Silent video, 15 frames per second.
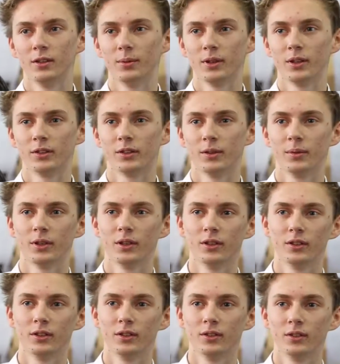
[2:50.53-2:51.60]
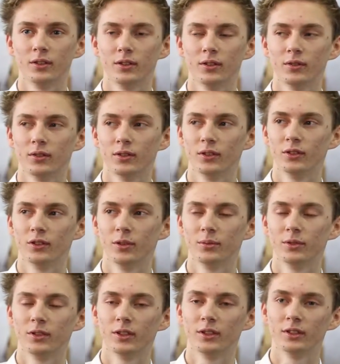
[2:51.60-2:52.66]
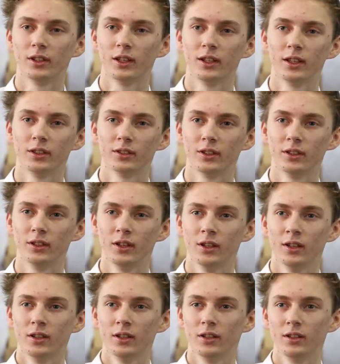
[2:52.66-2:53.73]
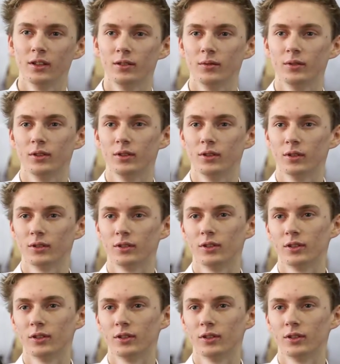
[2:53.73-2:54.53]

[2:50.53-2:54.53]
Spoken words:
by the time I go to look for jobs and things like that. So I